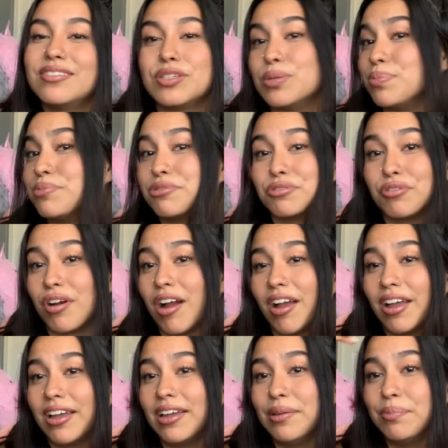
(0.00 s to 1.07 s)

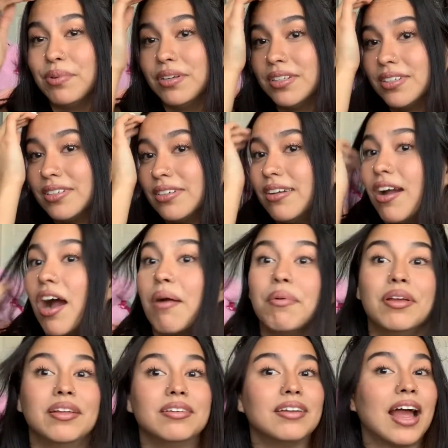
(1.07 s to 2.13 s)
Subscribe,
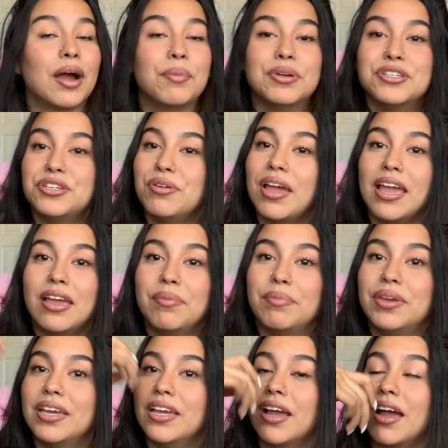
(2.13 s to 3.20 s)
comment how much you hate
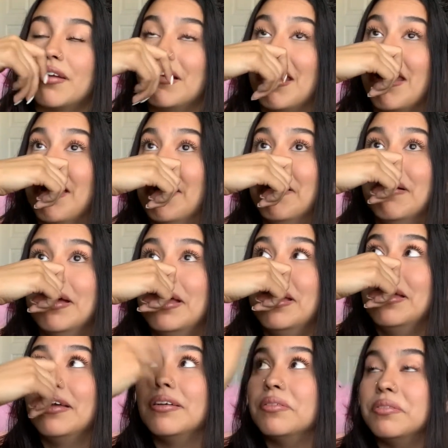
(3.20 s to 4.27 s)
me, I don't know,
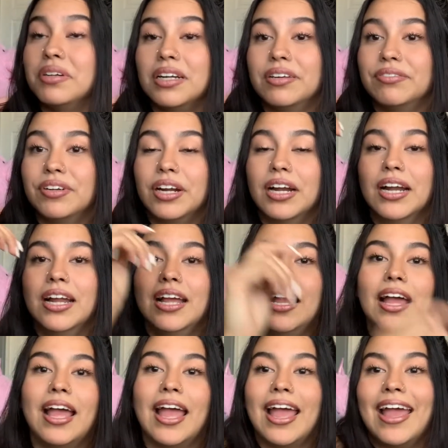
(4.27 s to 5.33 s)
whatever.
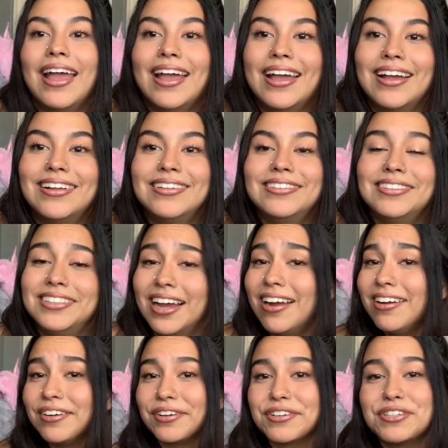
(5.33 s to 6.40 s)
And
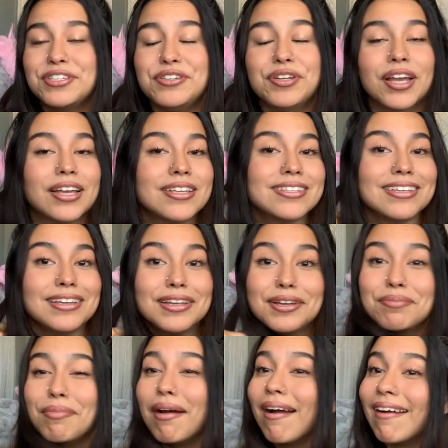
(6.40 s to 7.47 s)
yeah, I'll see you guys
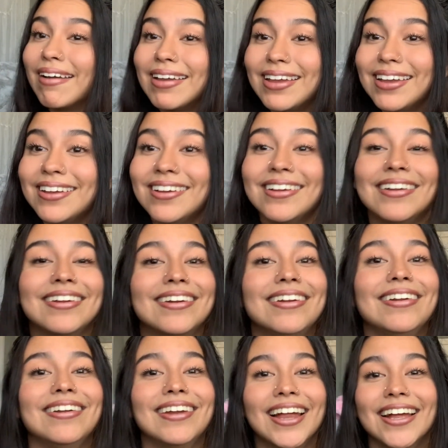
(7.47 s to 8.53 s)
in my
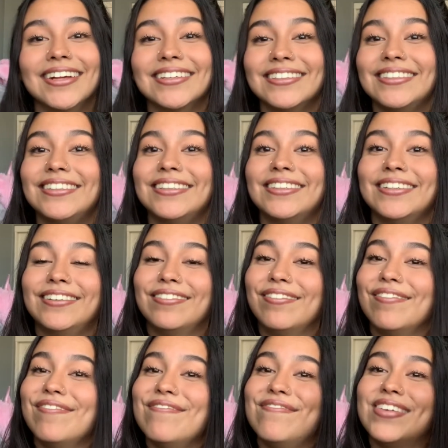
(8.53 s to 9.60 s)
next
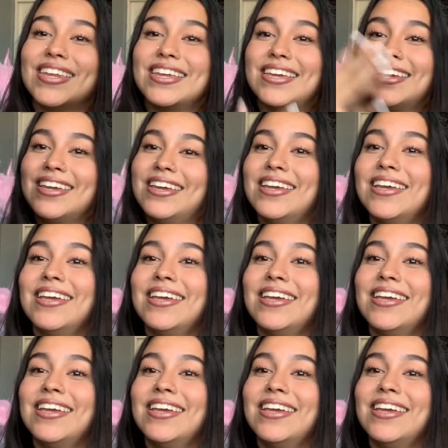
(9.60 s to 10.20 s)
video.